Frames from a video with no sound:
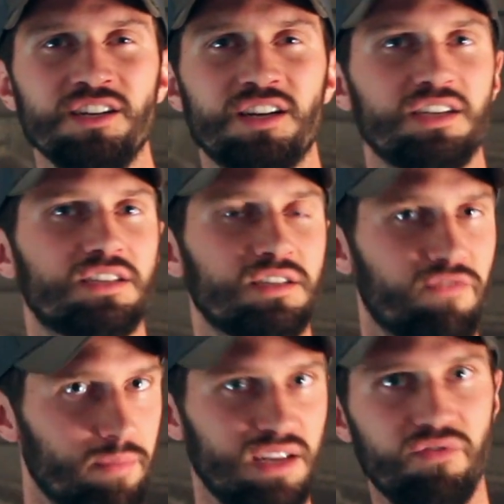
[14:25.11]
because
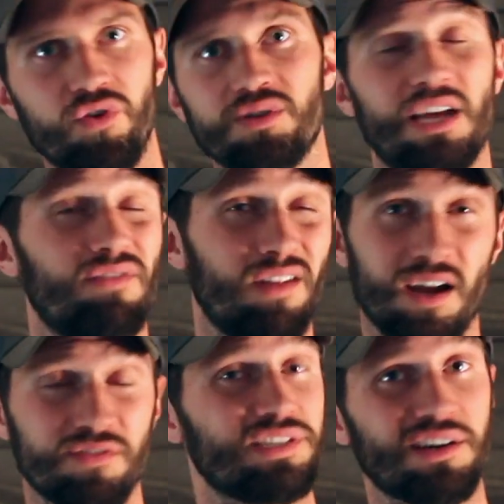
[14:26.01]
fermented foods have a lot
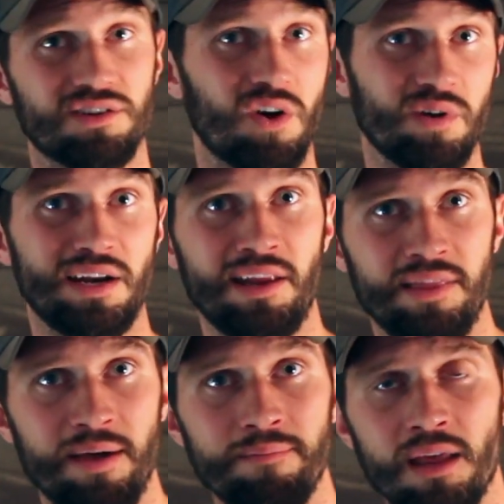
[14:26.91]
of serotonin in
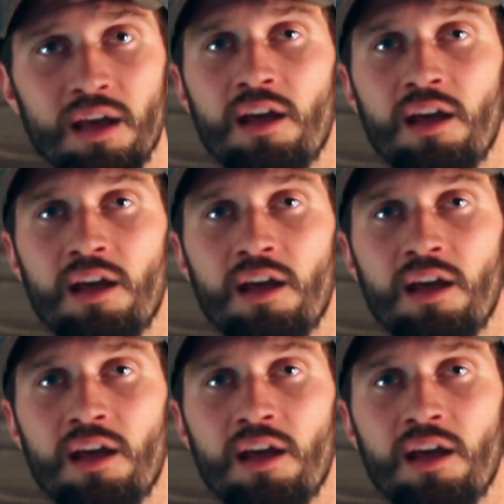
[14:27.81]
them.